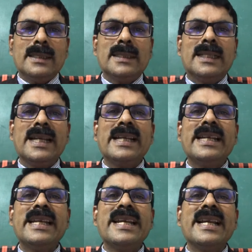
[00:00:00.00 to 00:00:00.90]

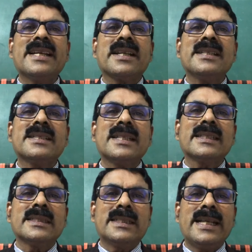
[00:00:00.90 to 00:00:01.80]
JEE entrance
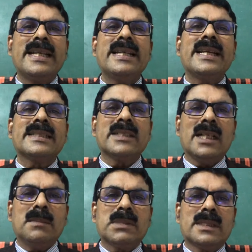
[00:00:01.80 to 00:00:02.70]
JEE
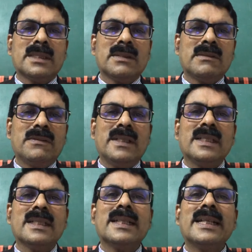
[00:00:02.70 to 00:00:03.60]
exams
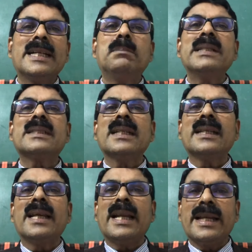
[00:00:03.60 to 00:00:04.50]
for
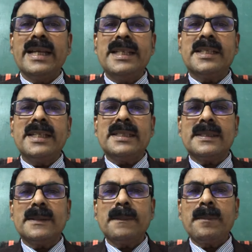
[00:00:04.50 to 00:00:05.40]
admission in IITs
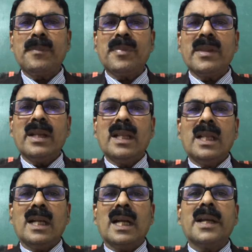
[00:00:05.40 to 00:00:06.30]

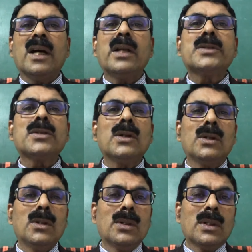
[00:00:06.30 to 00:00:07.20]
and
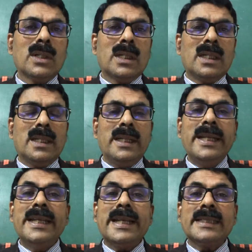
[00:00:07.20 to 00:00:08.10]
also
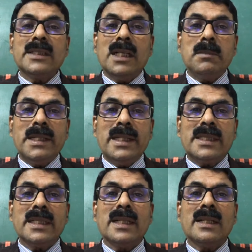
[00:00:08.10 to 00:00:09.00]
NEET
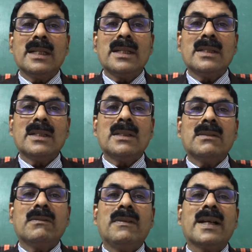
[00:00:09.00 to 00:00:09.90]
examination
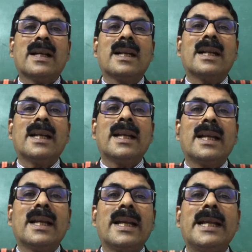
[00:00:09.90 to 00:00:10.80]
for
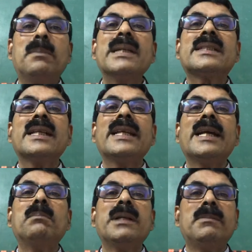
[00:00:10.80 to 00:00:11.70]
admission in
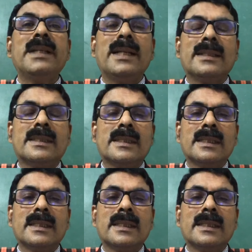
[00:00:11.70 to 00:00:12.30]
MBBS